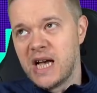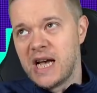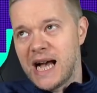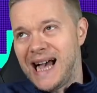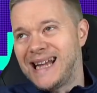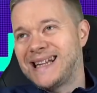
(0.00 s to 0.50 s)

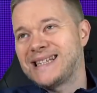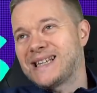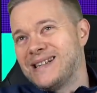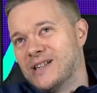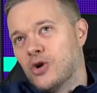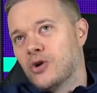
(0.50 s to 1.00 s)
And
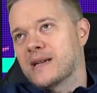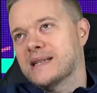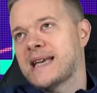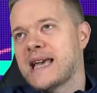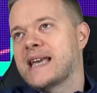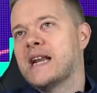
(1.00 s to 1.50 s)
look,
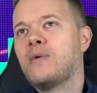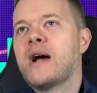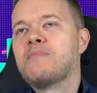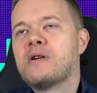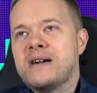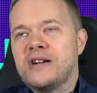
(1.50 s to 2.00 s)
taking away
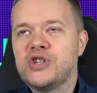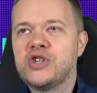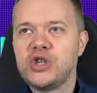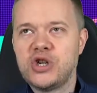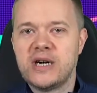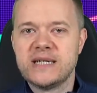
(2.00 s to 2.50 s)
my
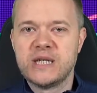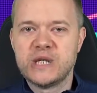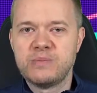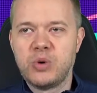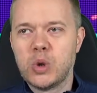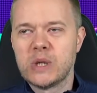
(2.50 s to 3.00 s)
Manchester United
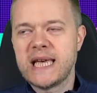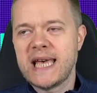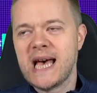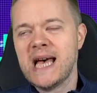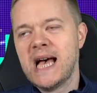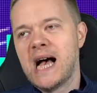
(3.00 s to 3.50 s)
support
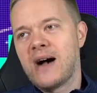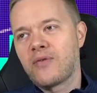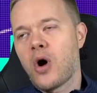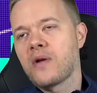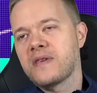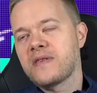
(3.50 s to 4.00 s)
here, I've
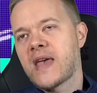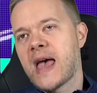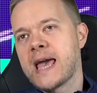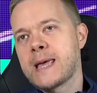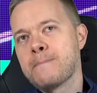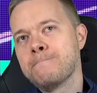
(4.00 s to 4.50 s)
got to
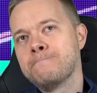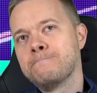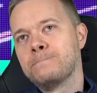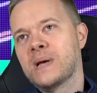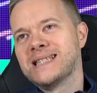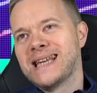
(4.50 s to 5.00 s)
say,
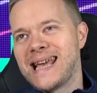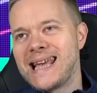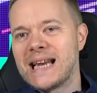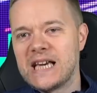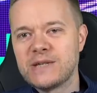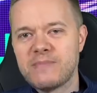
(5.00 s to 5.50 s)
as an
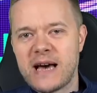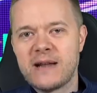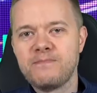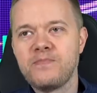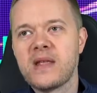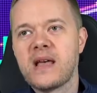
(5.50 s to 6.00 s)

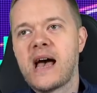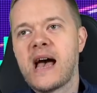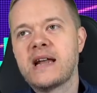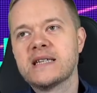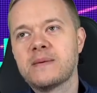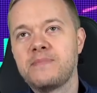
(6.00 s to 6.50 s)
Englishman
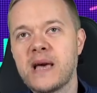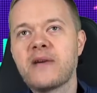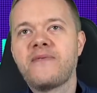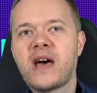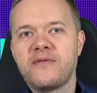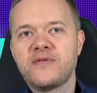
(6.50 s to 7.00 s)
and as a big
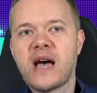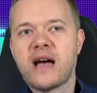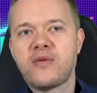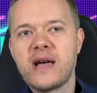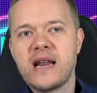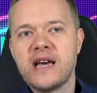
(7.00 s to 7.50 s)
fan of
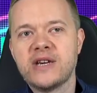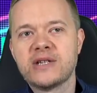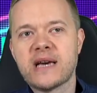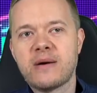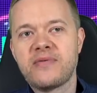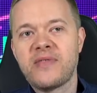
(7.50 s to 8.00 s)
Jack Grealish,
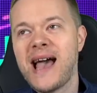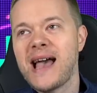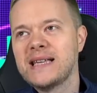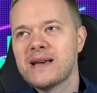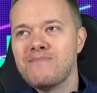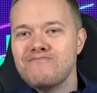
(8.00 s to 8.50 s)
that
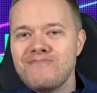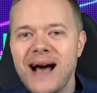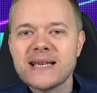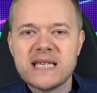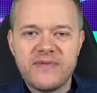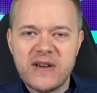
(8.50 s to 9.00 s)
is a
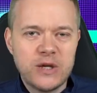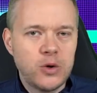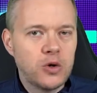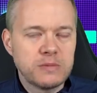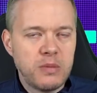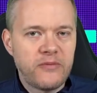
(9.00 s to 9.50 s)
massive
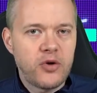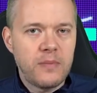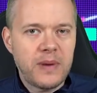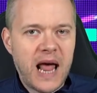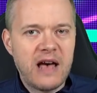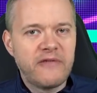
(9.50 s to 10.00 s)
endorsement for a
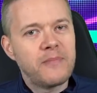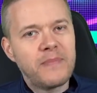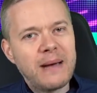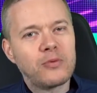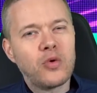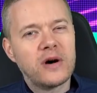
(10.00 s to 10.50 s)
player, for
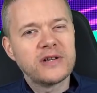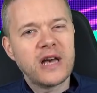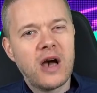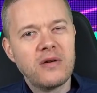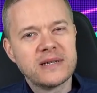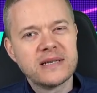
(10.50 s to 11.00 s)
Pep
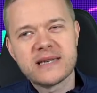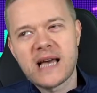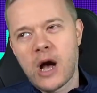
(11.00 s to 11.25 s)
Guardiola to say, I